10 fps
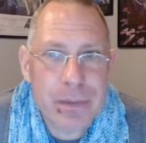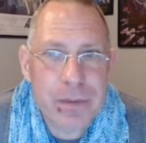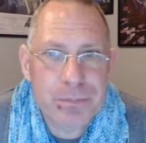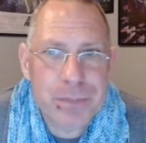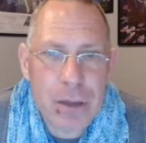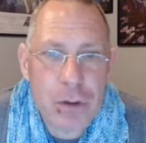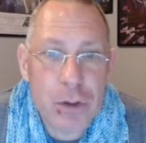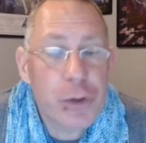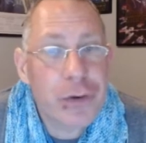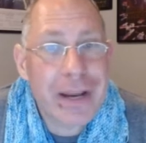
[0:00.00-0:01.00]
Now, the
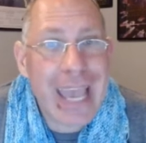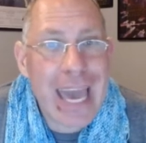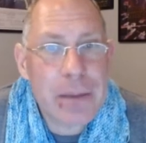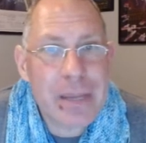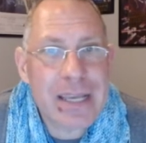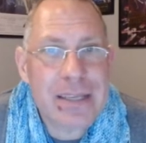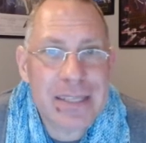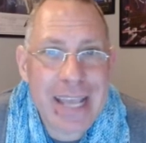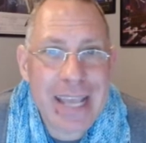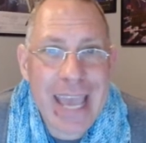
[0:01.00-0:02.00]
Lunar Academy is an
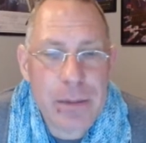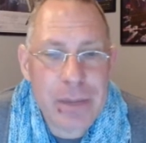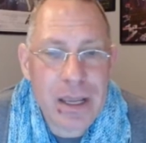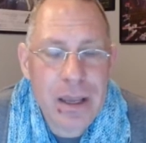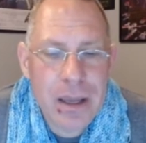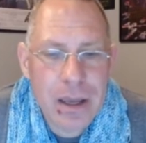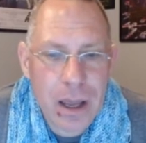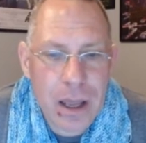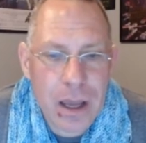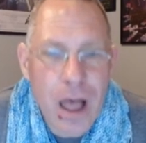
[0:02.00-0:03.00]
academy,
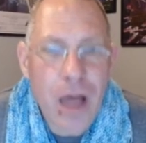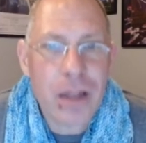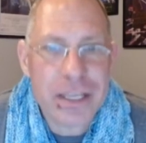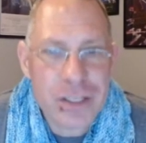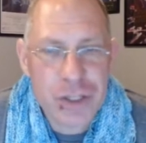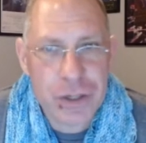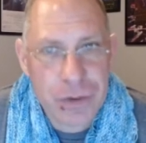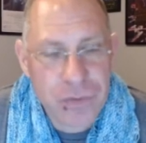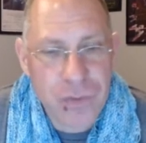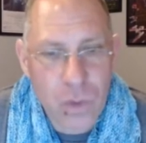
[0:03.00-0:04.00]
uh, college
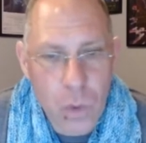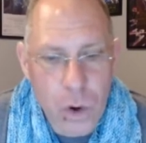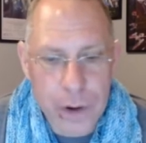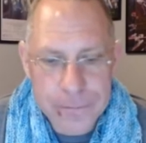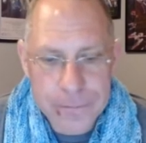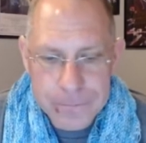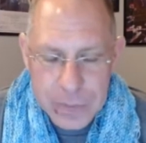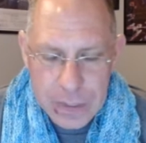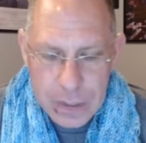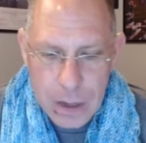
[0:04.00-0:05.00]
for...
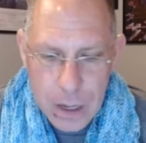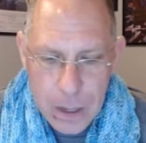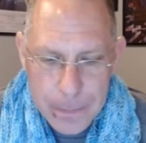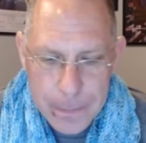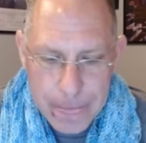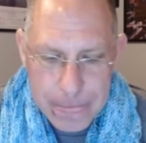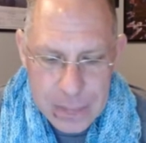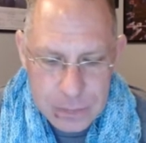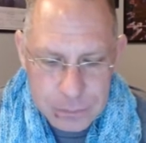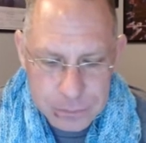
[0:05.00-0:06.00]
Um,
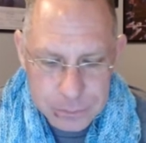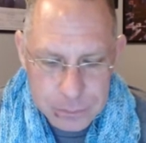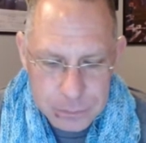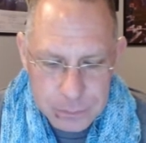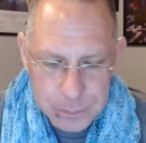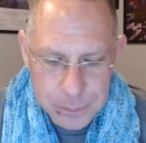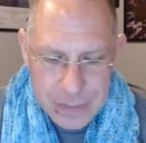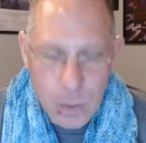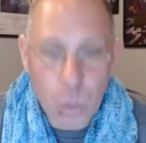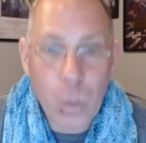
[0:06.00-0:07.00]

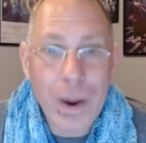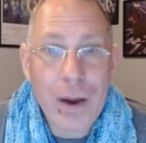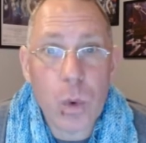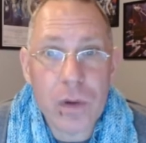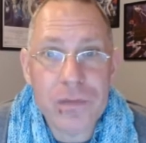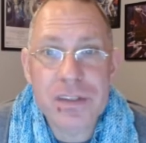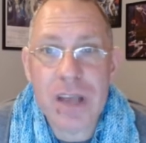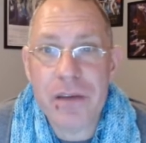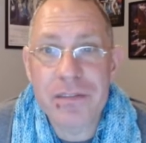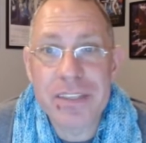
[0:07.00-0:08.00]
werewolves
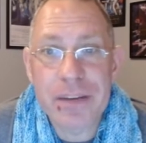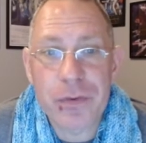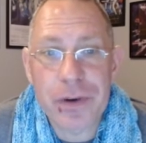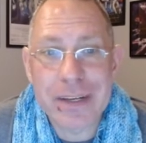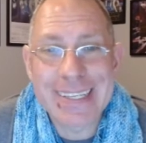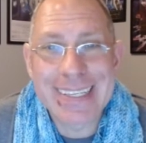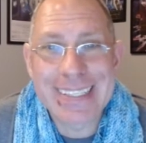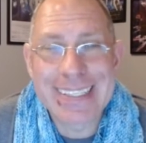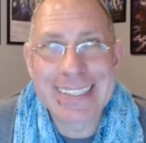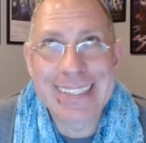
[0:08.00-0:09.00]
of different
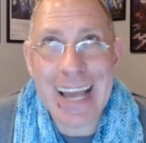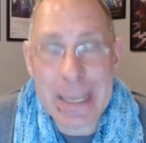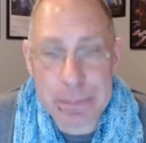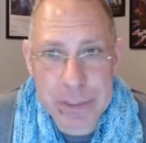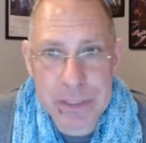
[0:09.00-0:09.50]
types.